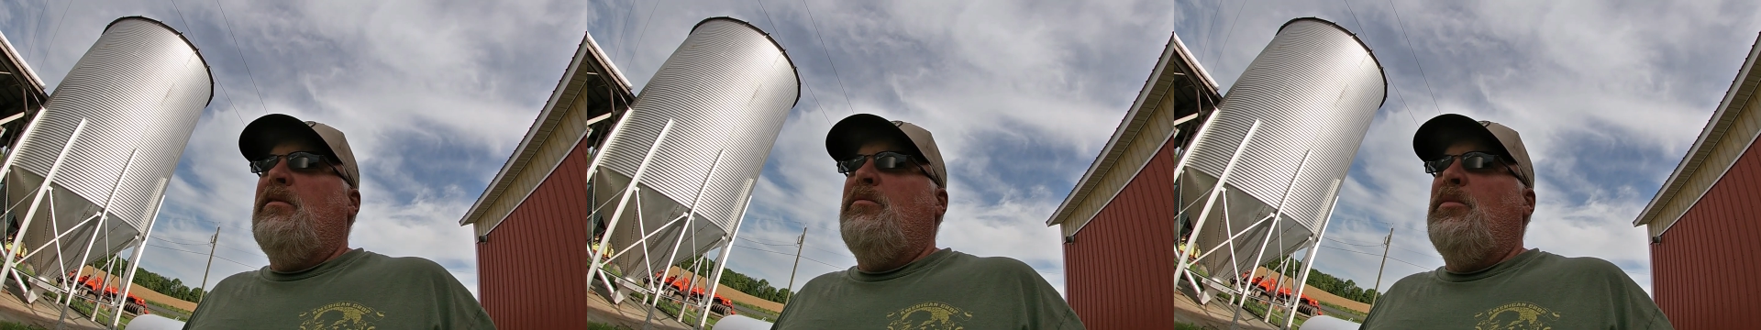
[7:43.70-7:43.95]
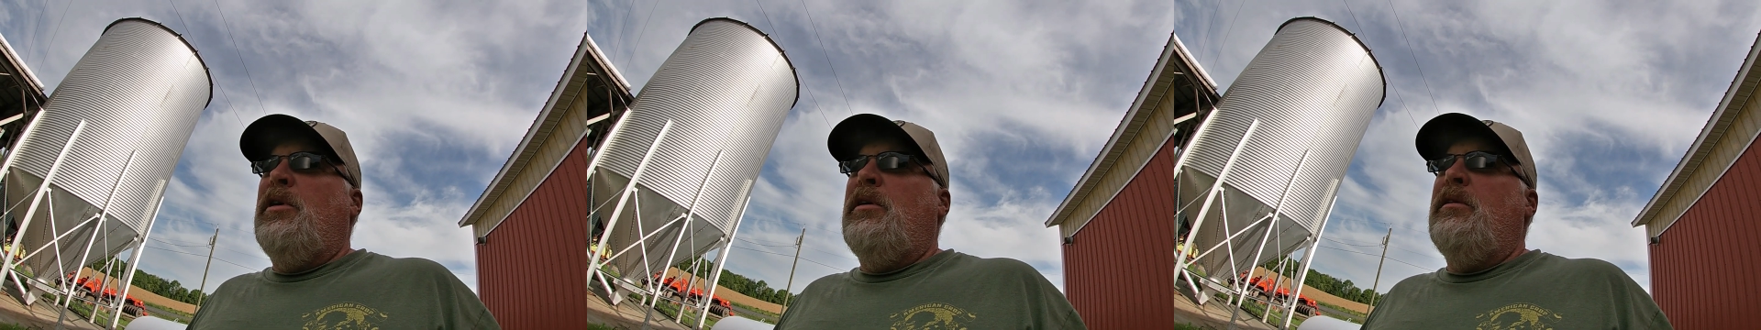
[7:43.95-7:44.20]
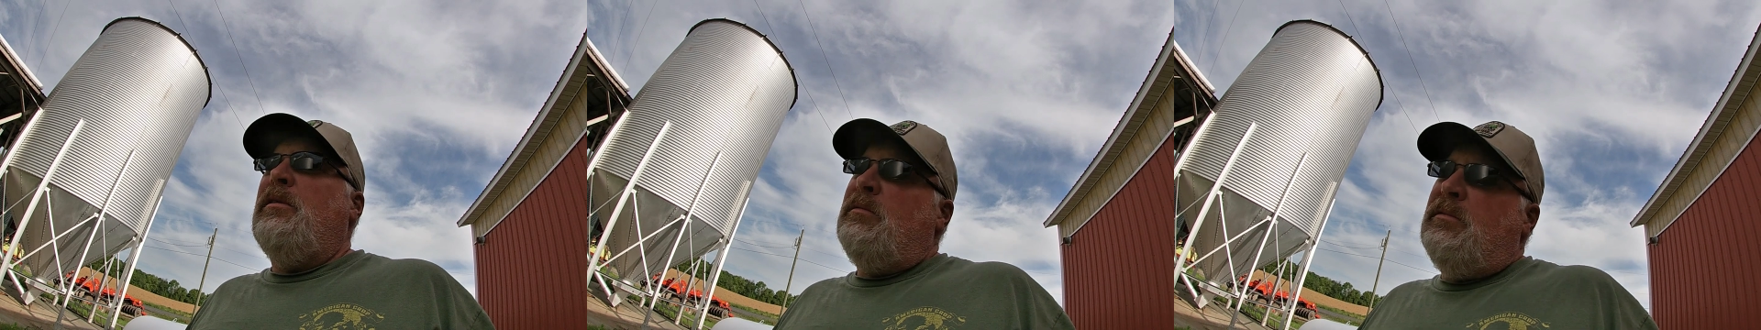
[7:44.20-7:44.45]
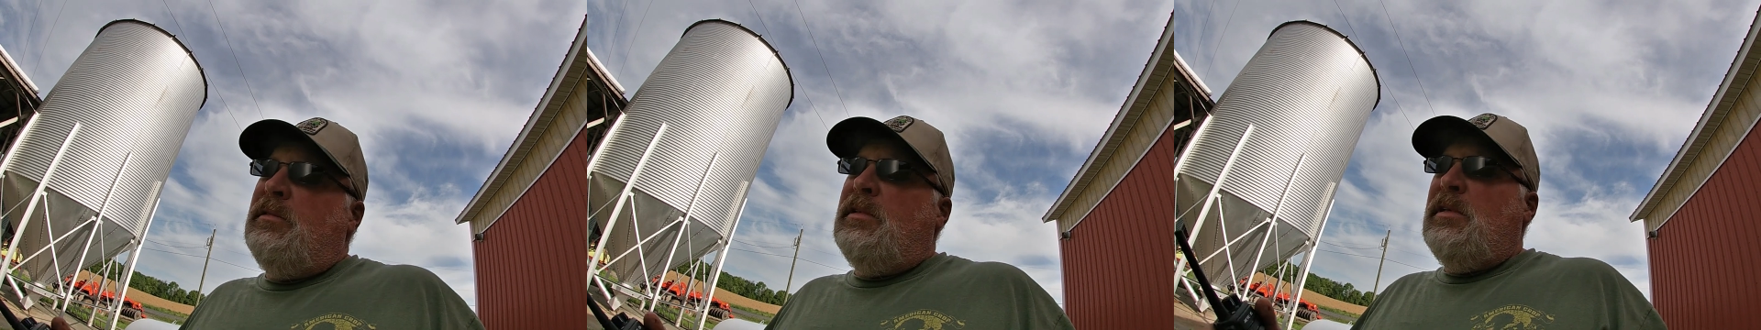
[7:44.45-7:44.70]
But
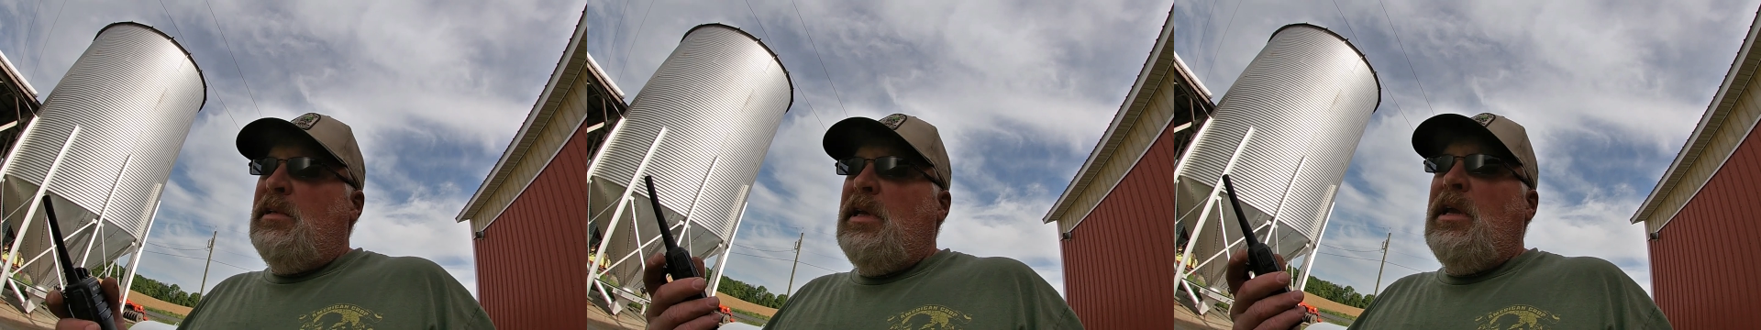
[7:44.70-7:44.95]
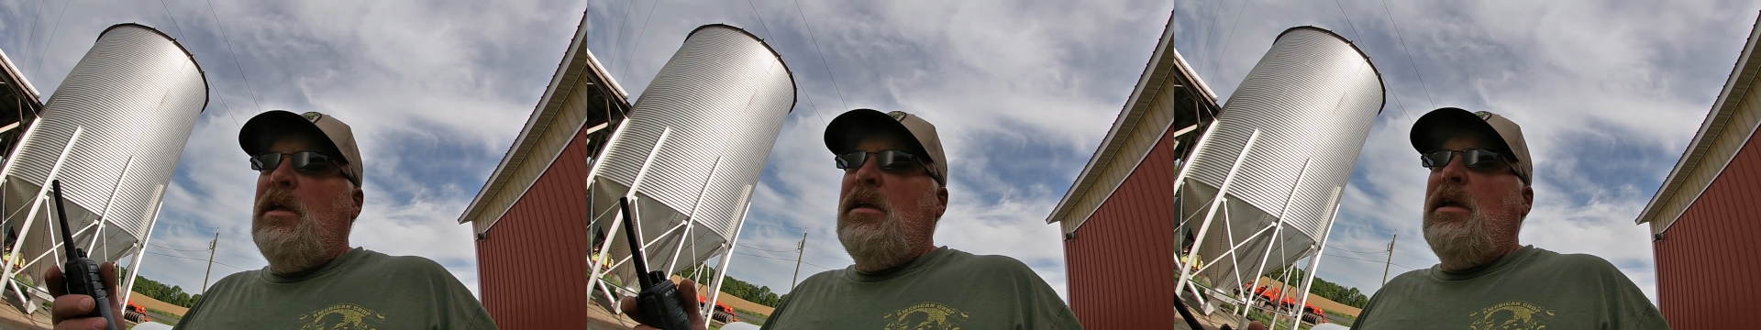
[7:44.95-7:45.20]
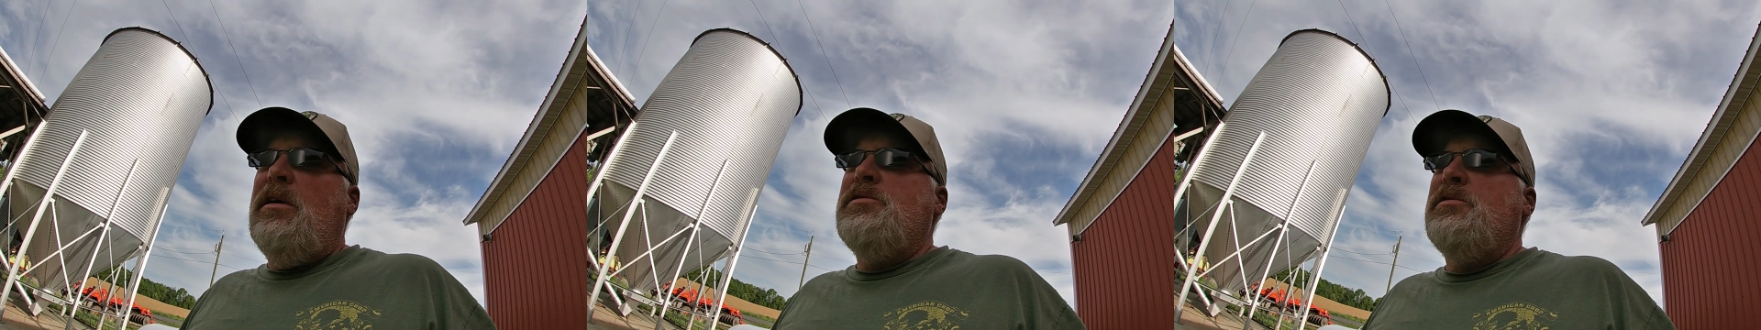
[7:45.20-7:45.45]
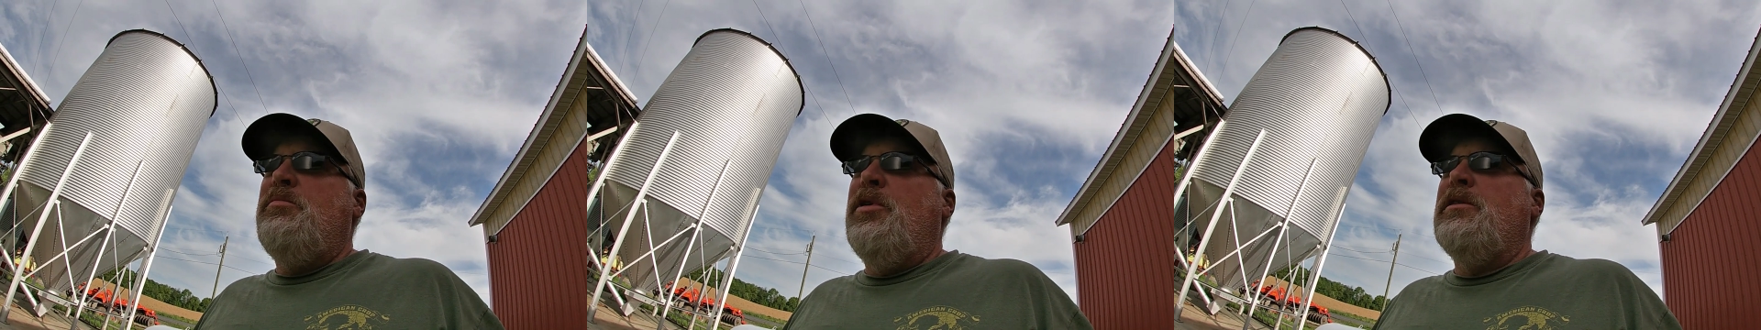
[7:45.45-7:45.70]
that was
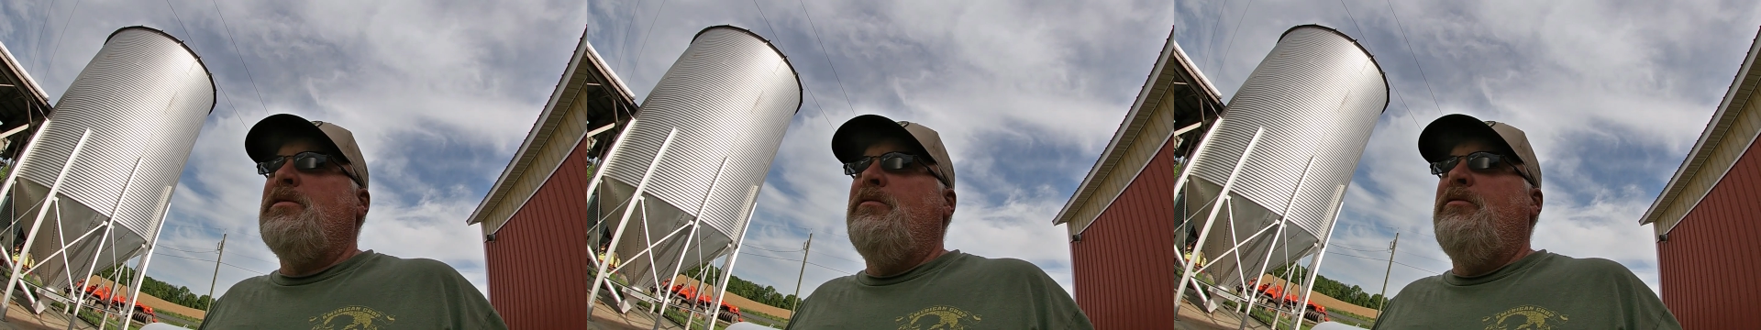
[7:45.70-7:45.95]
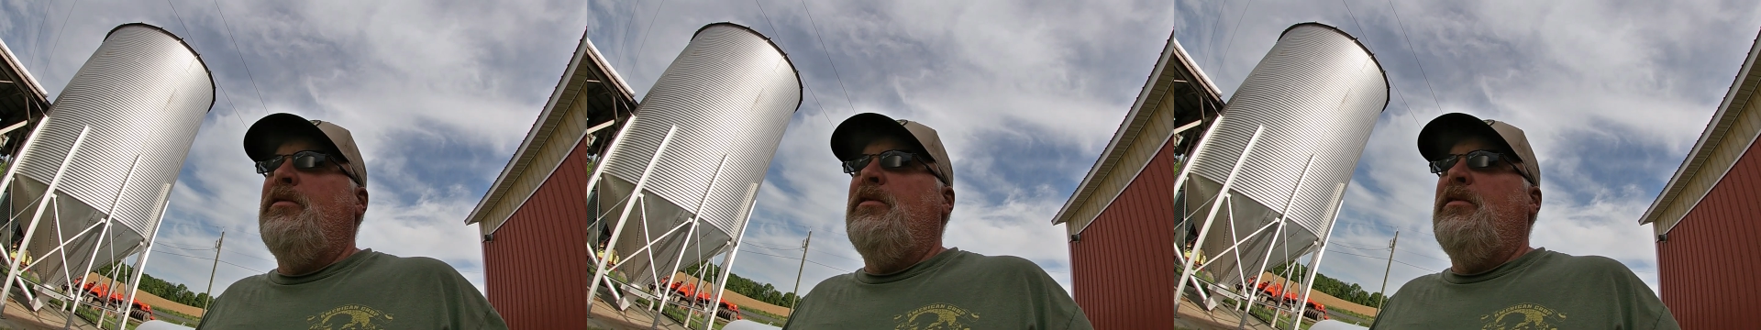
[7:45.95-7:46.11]
impressive.